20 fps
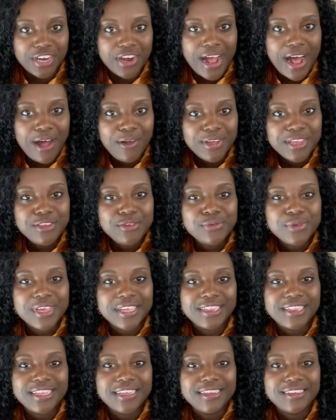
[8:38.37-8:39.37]
How can you
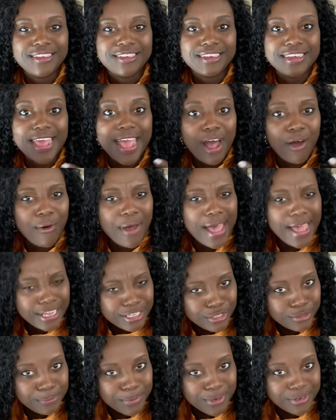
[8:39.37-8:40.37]
get these now
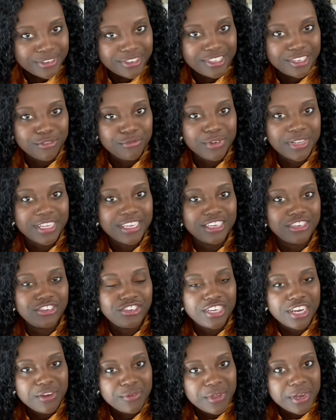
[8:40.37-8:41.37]
experts to really
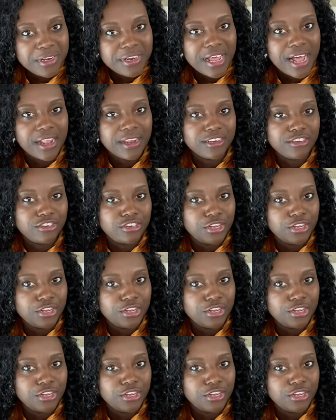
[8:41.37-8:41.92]
share their knowledge,